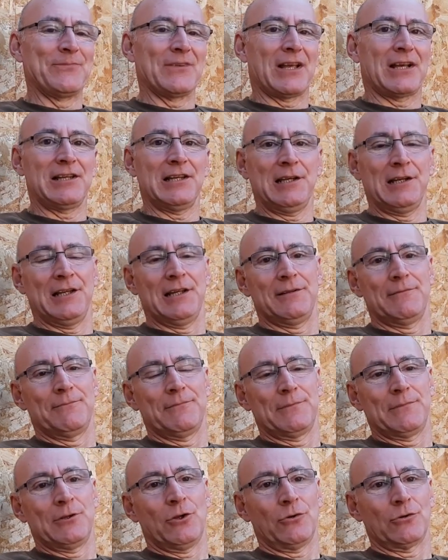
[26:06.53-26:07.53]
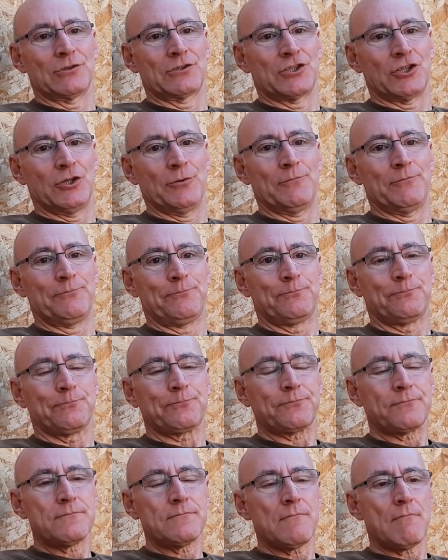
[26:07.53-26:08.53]
Clearly, long term,
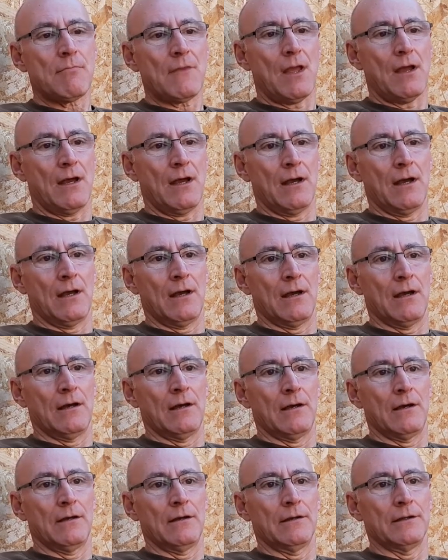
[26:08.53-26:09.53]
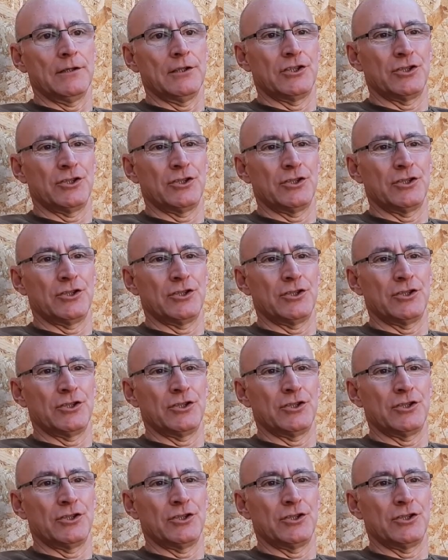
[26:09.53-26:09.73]
you